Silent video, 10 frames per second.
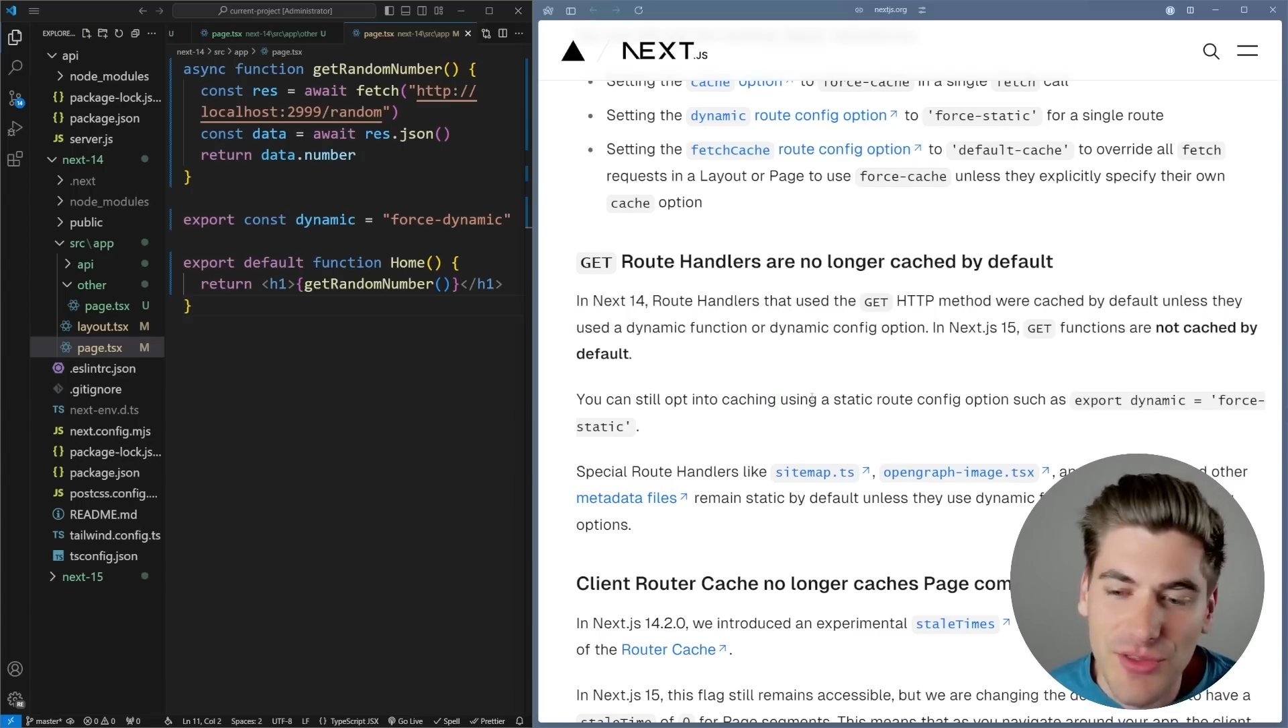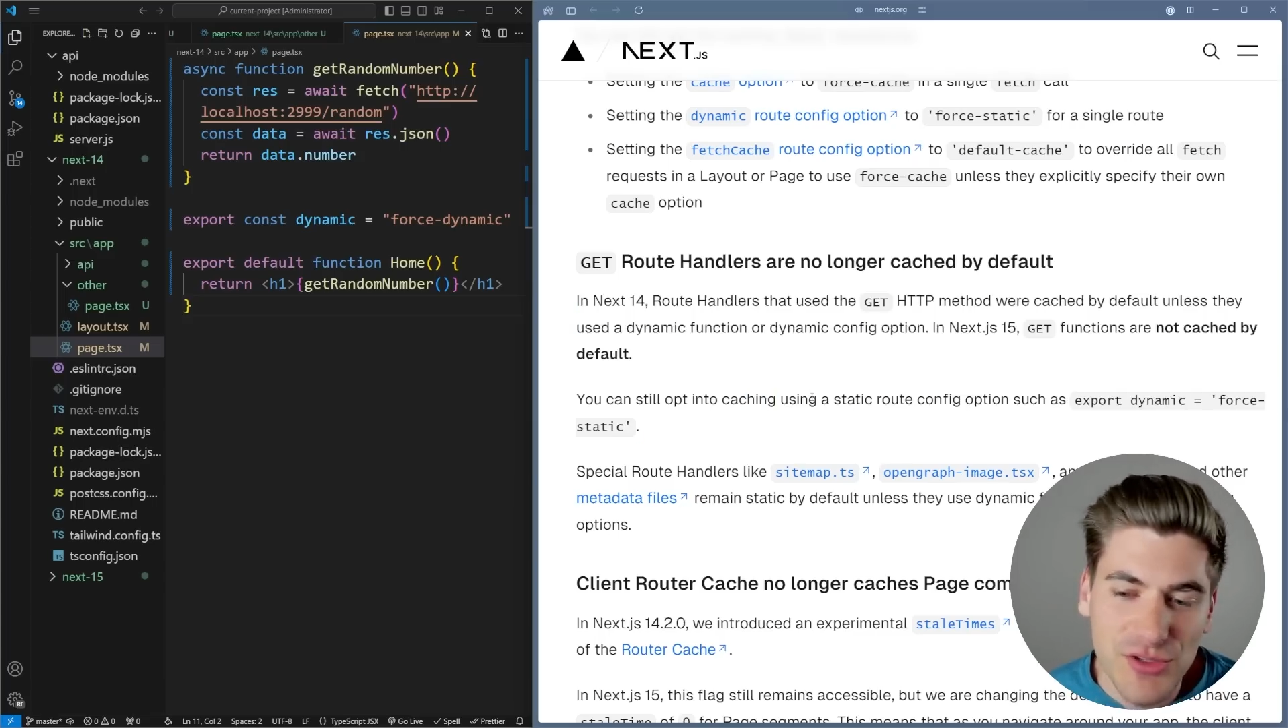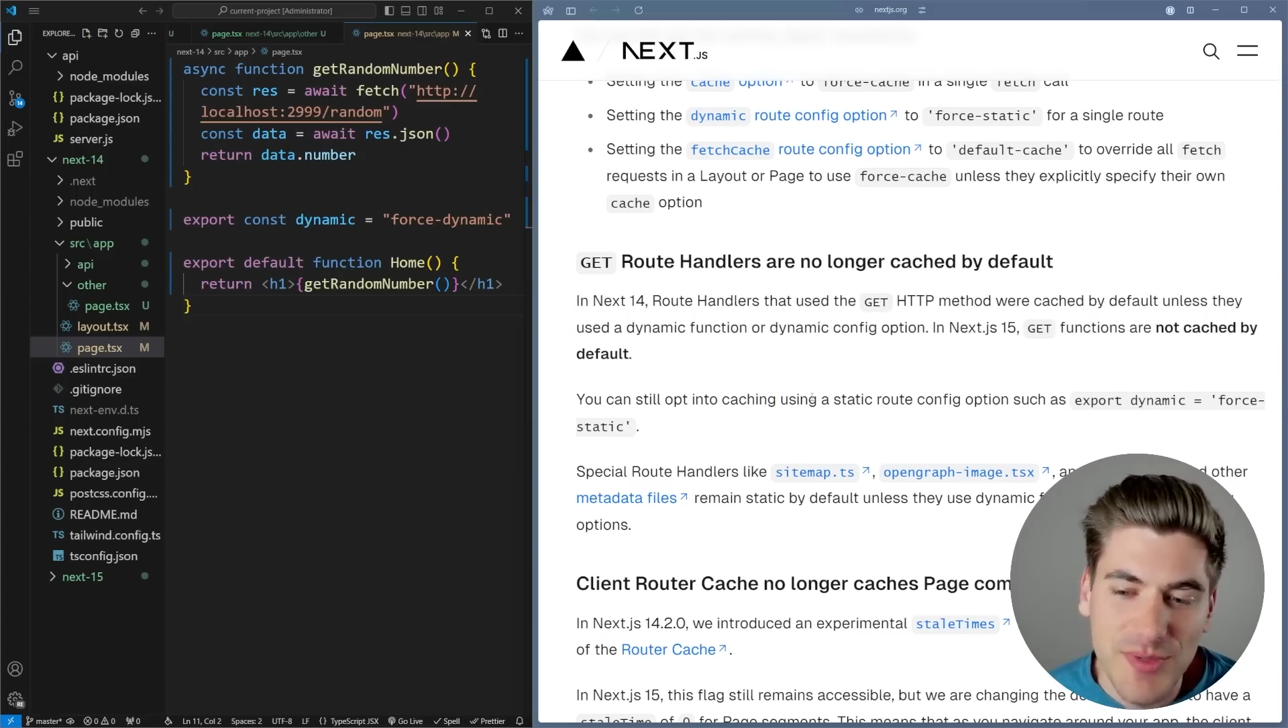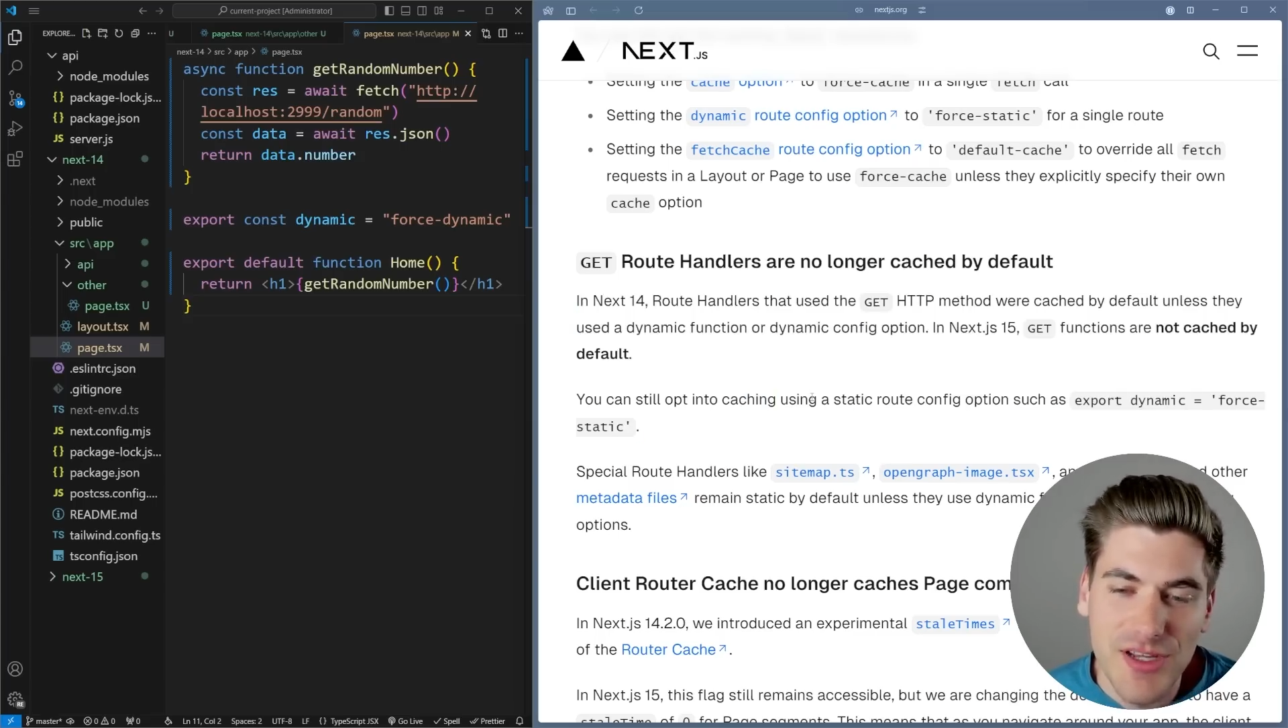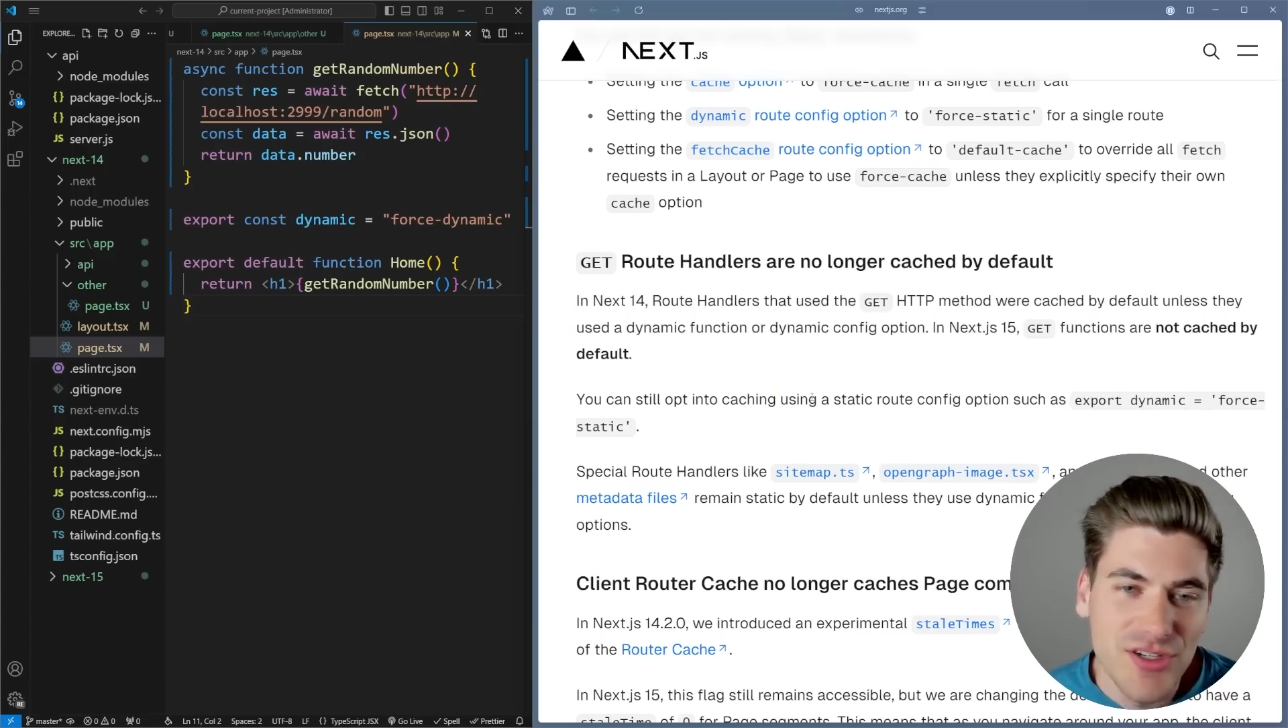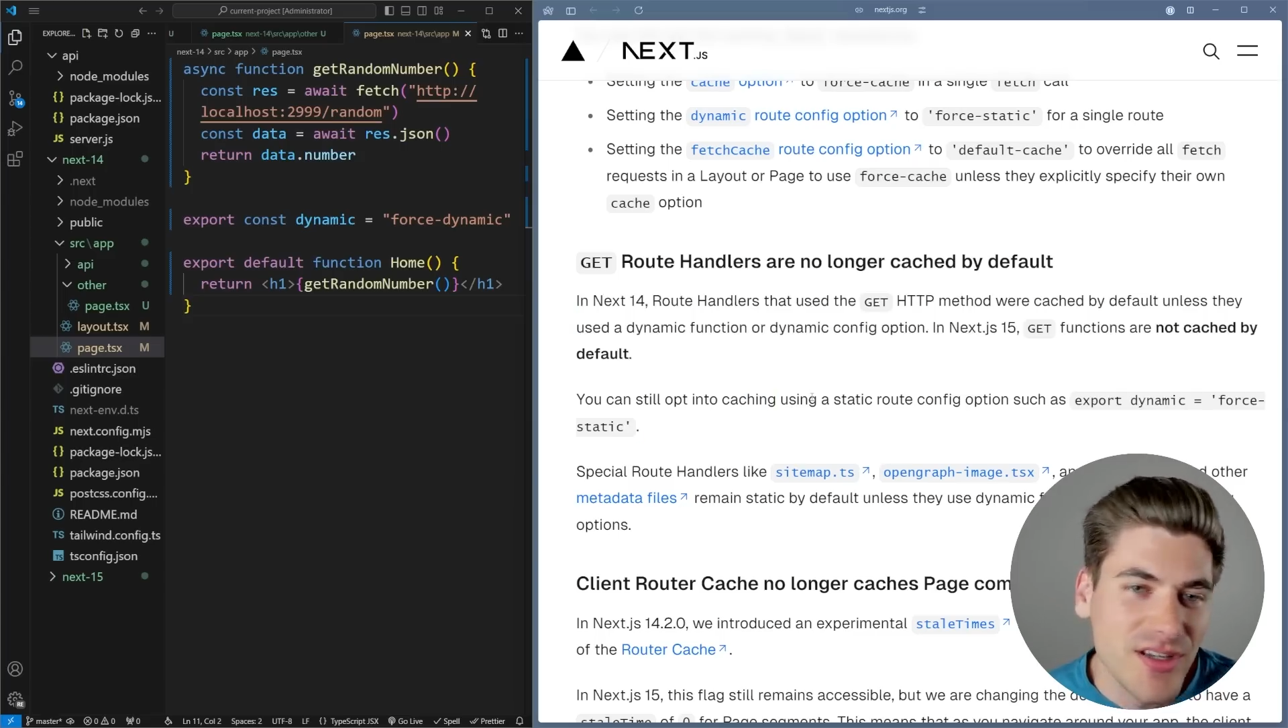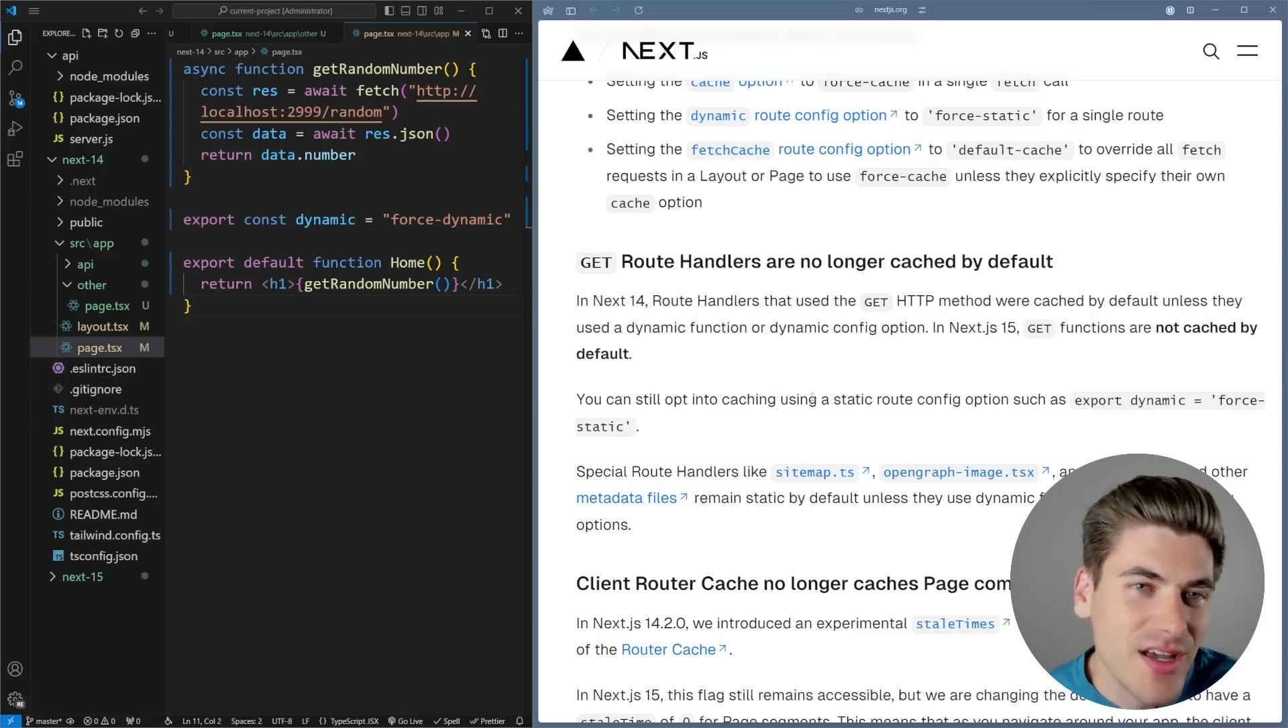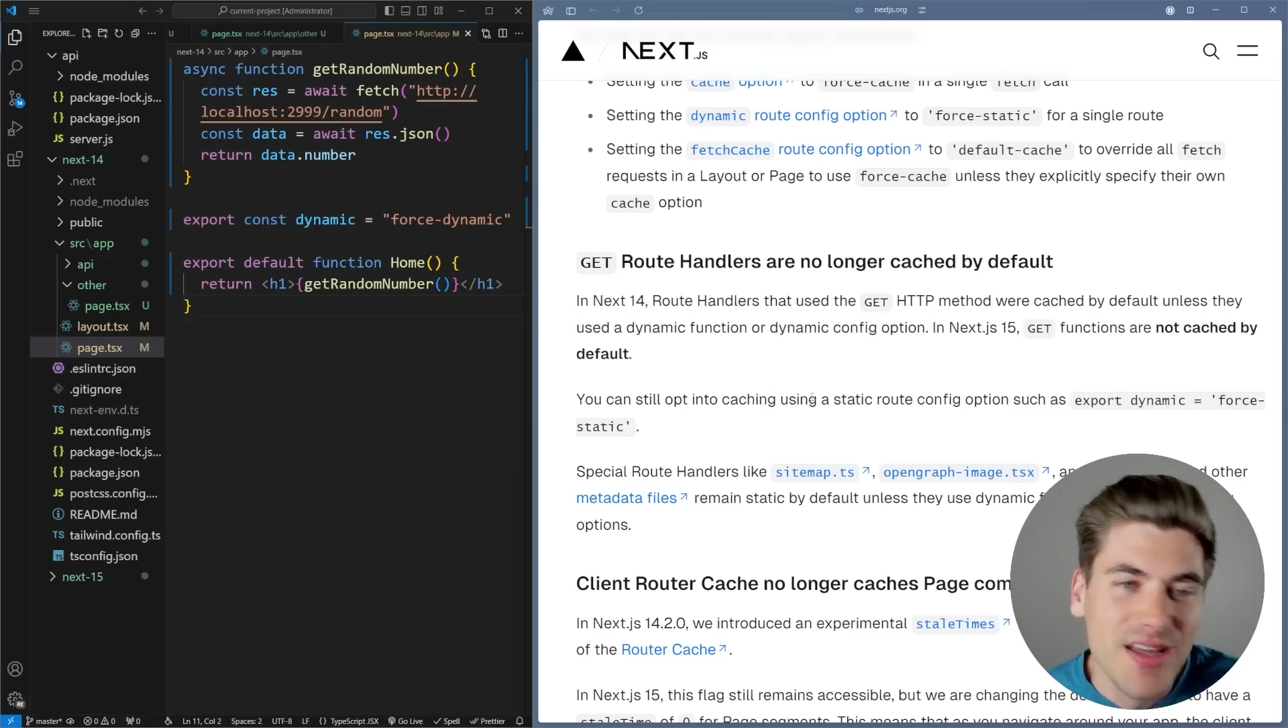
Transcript: those pages